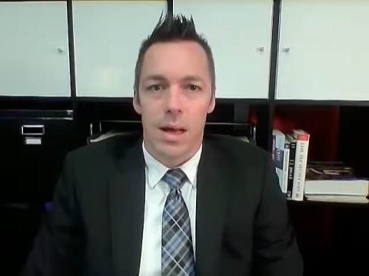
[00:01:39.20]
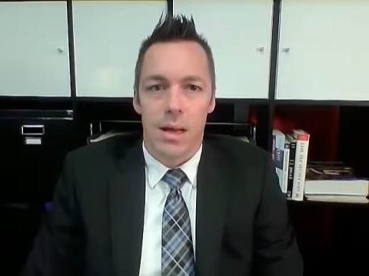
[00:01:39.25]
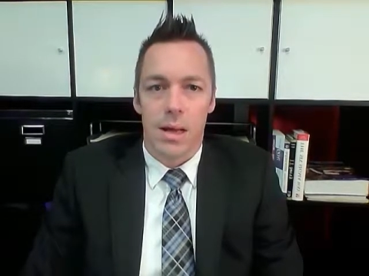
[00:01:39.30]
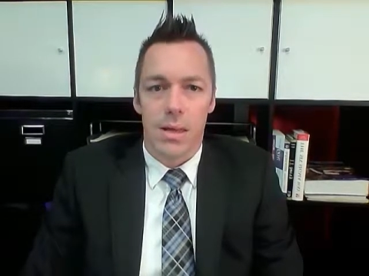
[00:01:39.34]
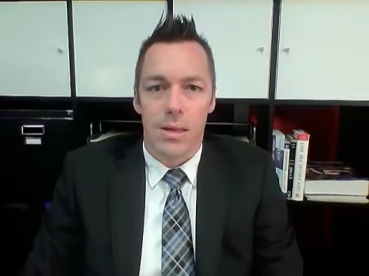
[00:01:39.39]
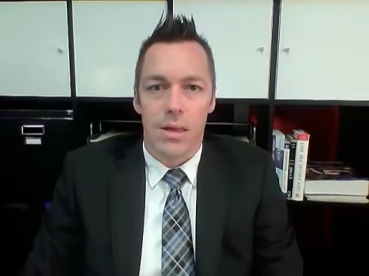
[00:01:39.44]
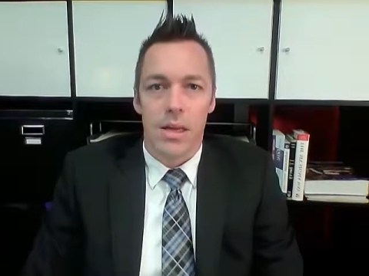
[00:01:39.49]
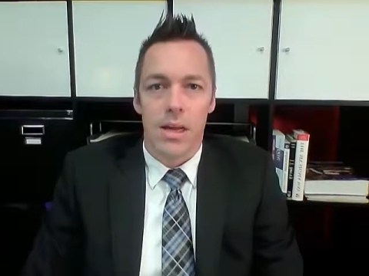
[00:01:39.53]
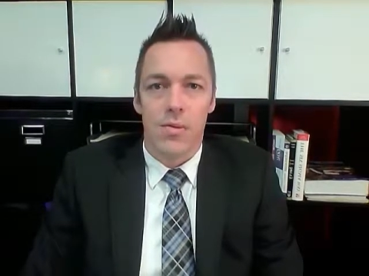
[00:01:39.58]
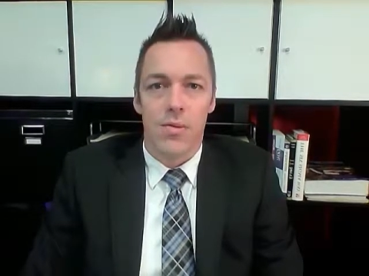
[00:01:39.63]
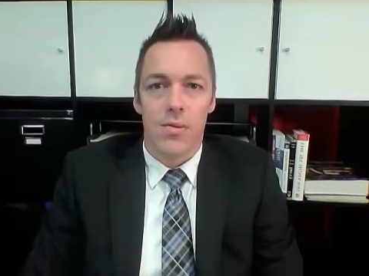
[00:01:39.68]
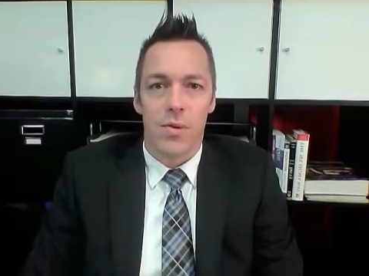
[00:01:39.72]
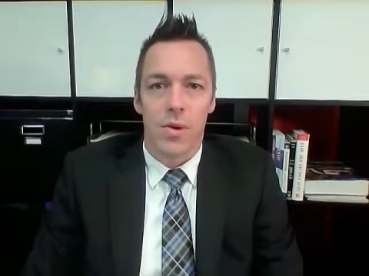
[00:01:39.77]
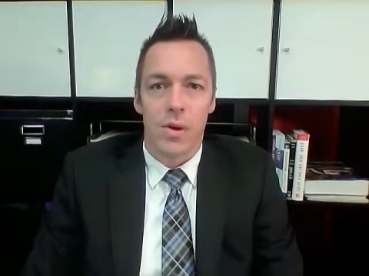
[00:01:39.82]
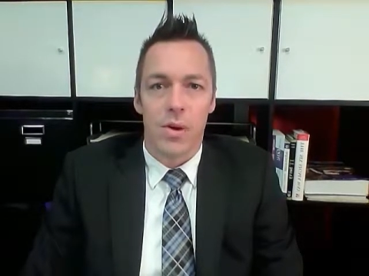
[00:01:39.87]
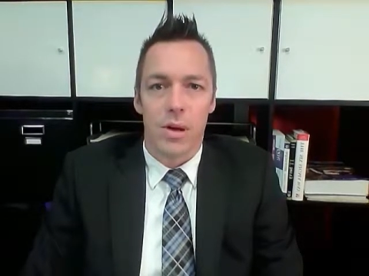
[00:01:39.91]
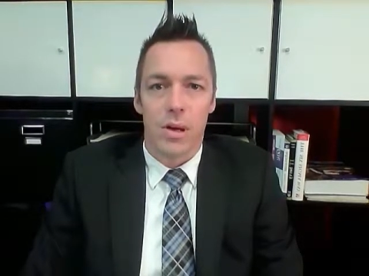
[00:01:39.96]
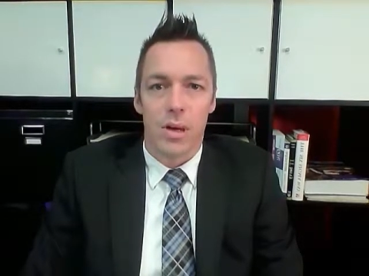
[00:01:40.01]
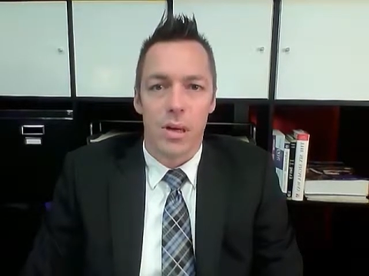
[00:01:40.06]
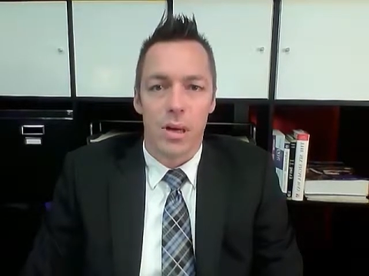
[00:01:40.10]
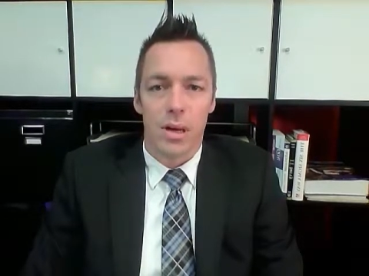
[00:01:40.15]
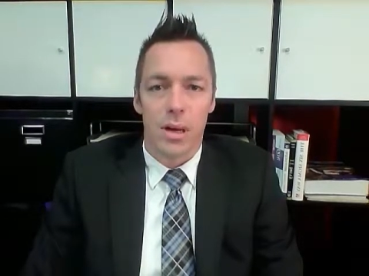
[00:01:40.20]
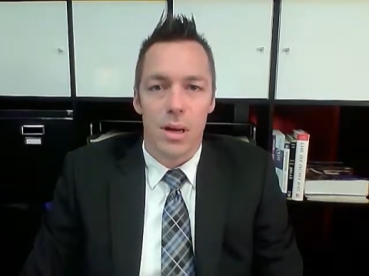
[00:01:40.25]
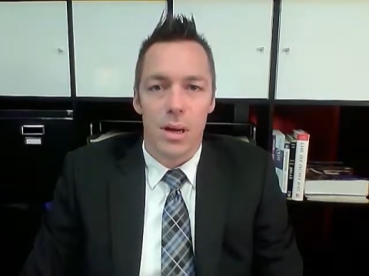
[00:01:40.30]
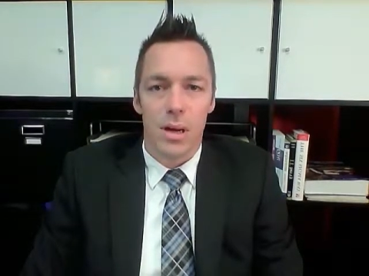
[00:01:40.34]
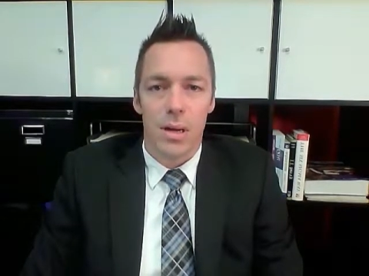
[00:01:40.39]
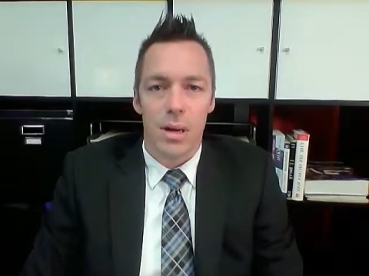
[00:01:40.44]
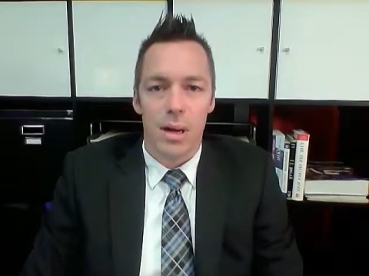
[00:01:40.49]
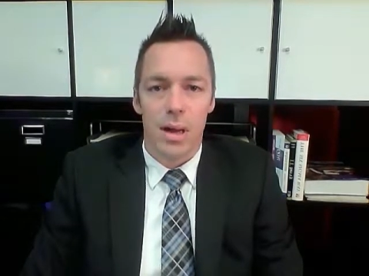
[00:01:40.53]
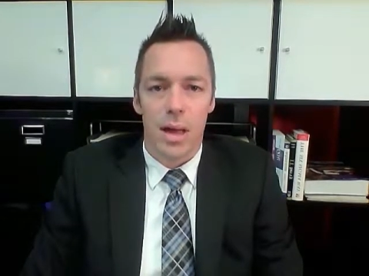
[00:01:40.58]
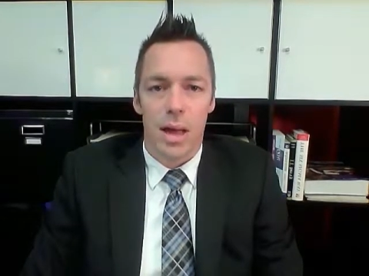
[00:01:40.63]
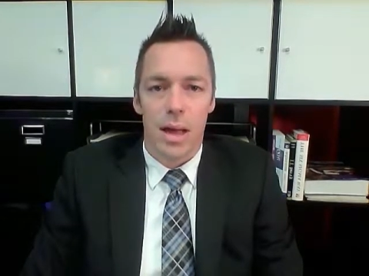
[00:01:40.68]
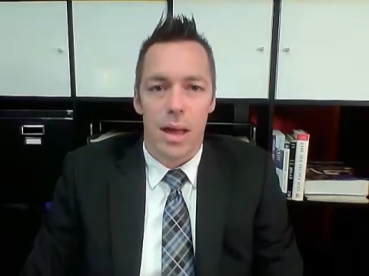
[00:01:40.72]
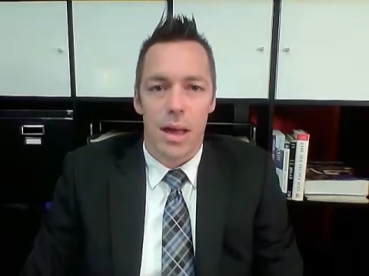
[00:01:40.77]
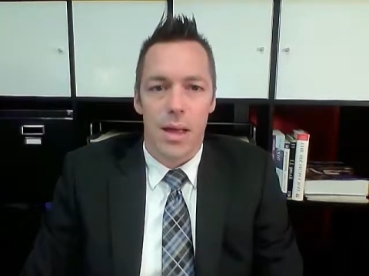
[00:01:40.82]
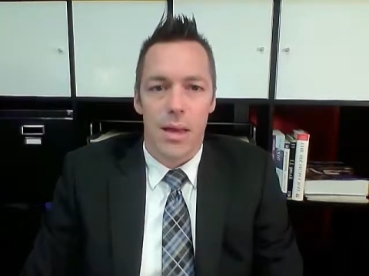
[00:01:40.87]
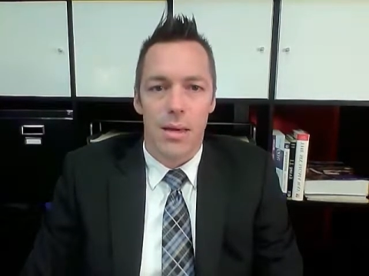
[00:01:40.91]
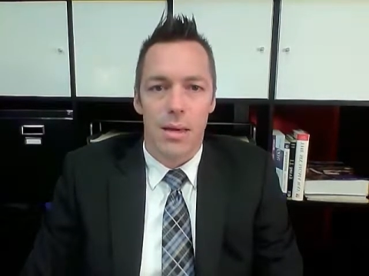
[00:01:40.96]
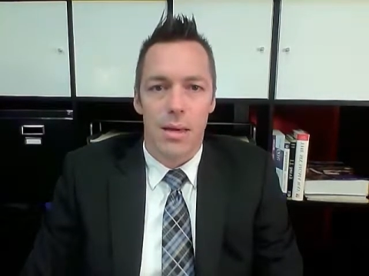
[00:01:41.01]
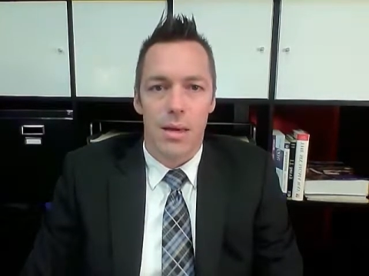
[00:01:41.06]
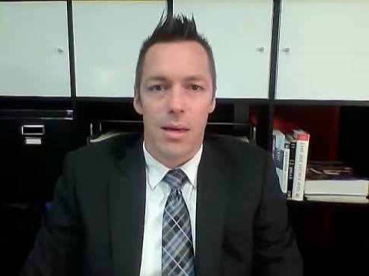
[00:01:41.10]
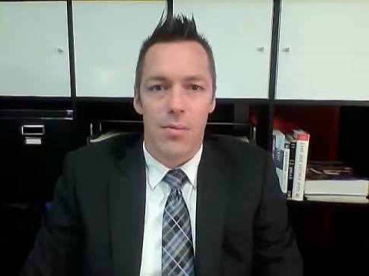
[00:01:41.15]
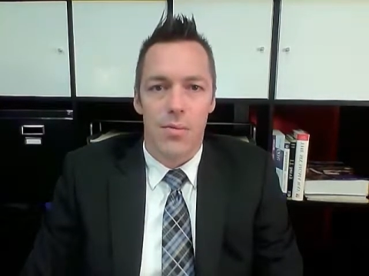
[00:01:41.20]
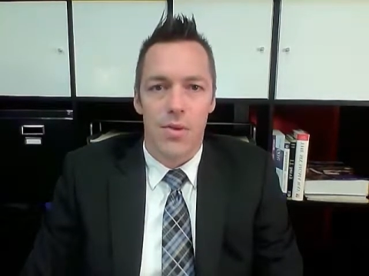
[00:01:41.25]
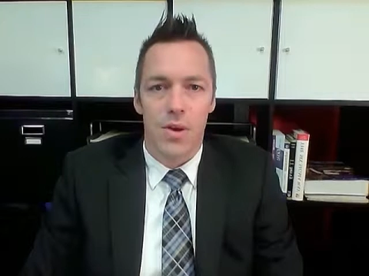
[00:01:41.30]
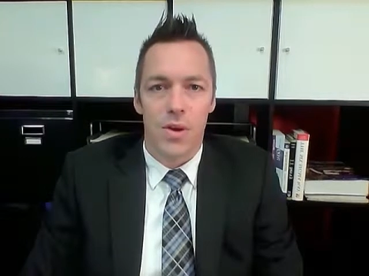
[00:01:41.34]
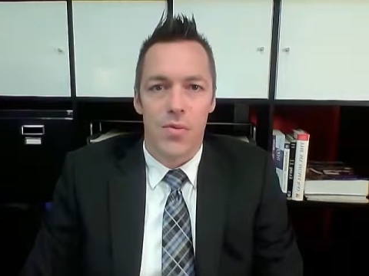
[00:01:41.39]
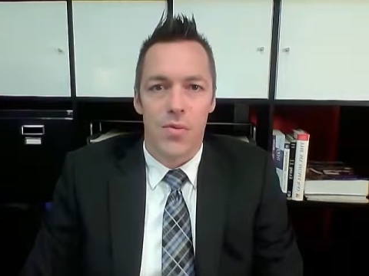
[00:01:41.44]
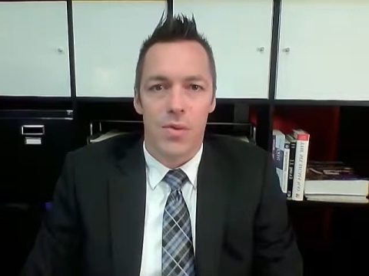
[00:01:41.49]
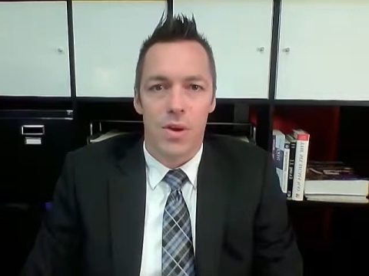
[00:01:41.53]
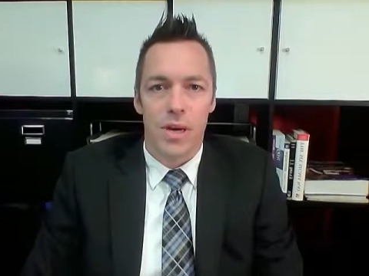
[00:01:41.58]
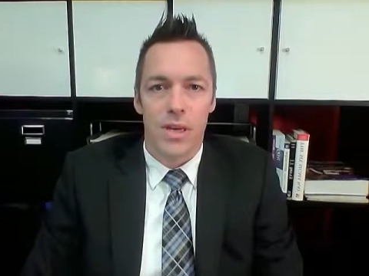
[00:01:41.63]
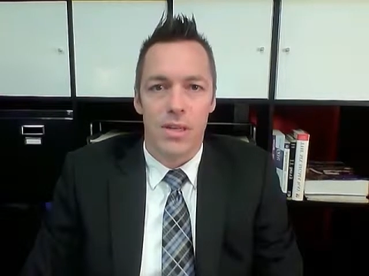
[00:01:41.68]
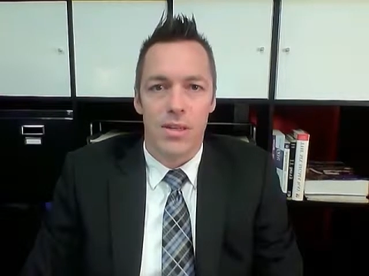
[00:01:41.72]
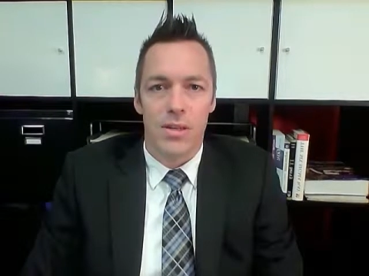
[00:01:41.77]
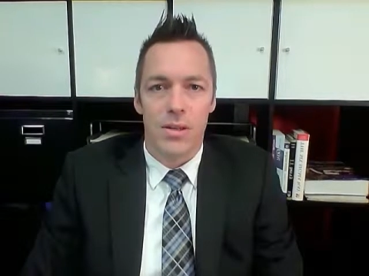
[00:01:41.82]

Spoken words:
link for you to click on, and feel free